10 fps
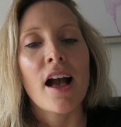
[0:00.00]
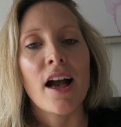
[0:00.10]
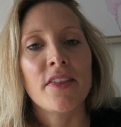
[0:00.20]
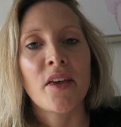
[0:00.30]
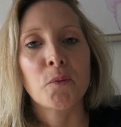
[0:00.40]

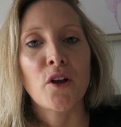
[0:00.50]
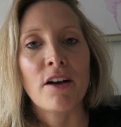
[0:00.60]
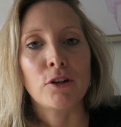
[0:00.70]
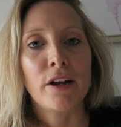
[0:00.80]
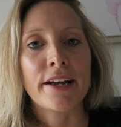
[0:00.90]
and then we'll
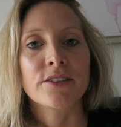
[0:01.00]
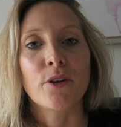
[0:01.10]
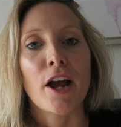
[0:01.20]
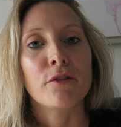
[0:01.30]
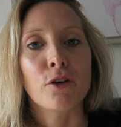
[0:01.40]
have our last
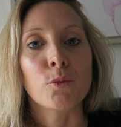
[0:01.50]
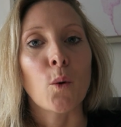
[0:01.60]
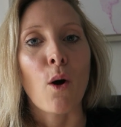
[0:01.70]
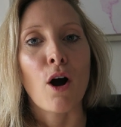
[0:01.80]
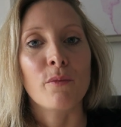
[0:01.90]
flight from
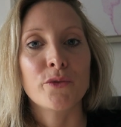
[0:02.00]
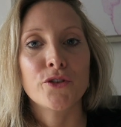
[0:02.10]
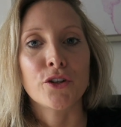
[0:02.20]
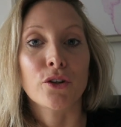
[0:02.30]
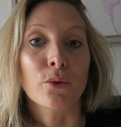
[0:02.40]
Guam
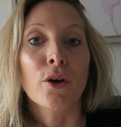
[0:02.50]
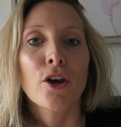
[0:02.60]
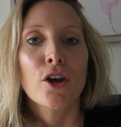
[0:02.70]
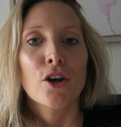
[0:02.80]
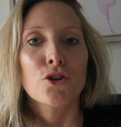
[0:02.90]
to
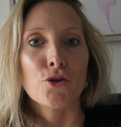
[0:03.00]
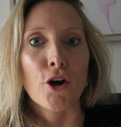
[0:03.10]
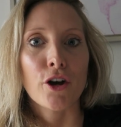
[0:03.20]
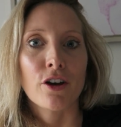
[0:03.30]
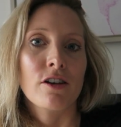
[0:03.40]

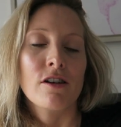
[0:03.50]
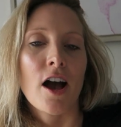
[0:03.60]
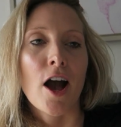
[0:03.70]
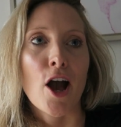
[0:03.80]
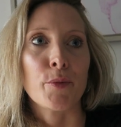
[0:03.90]
Truk
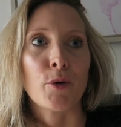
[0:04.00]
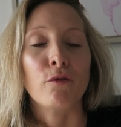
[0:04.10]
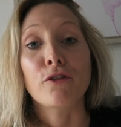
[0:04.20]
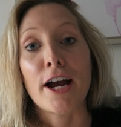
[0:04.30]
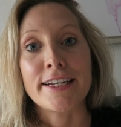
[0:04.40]

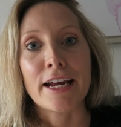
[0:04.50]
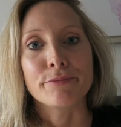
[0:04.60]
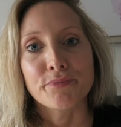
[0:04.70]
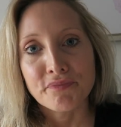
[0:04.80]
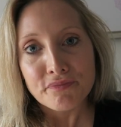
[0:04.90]
on Friday.
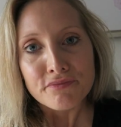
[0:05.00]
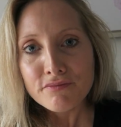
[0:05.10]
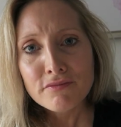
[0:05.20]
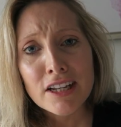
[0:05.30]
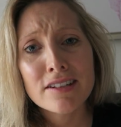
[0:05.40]

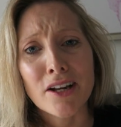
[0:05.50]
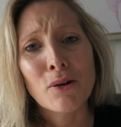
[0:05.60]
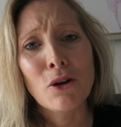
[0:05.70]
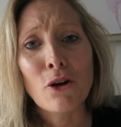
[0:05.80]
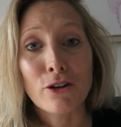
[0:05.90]

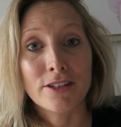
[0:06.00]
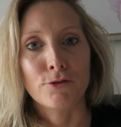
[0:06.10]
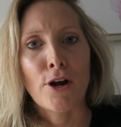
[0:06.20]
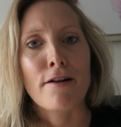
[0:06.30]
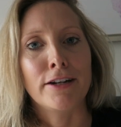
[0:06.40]
So lots of
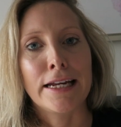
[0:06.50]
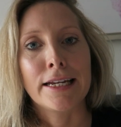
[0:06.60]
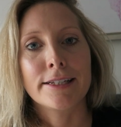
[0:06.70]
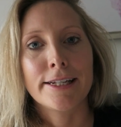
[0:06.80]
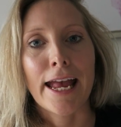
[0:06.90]

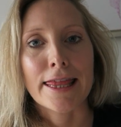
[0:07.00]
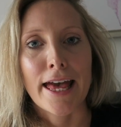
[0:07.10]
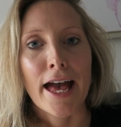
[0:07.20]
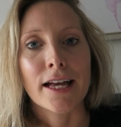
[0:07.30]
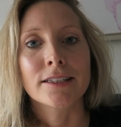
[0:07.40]
travelling to get
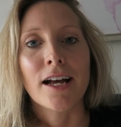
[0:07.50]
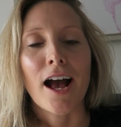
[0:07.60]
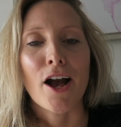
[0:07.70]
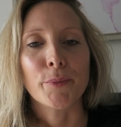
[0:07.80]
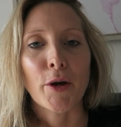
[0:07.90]
there,
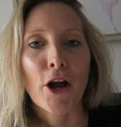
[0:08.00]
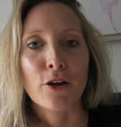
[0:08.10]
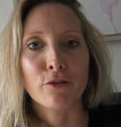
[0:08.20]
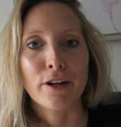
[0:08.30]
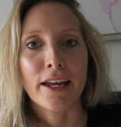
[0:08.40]
but
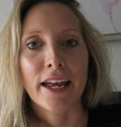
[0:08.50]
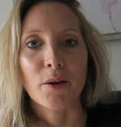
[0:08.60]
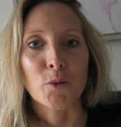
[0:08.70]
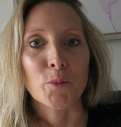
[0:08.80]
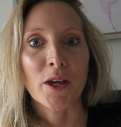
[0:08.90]
hopefully
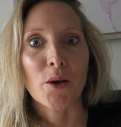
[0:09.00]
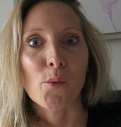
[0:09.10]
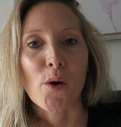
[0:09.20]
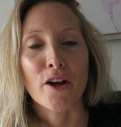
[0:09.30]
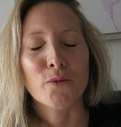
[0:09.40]
it will be
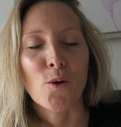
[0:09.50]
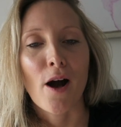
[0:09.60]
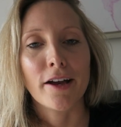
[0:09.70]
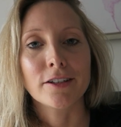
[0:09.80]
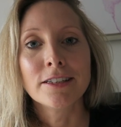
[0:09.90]

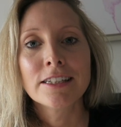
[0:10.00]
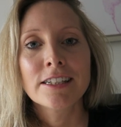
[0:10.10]
worthwhile.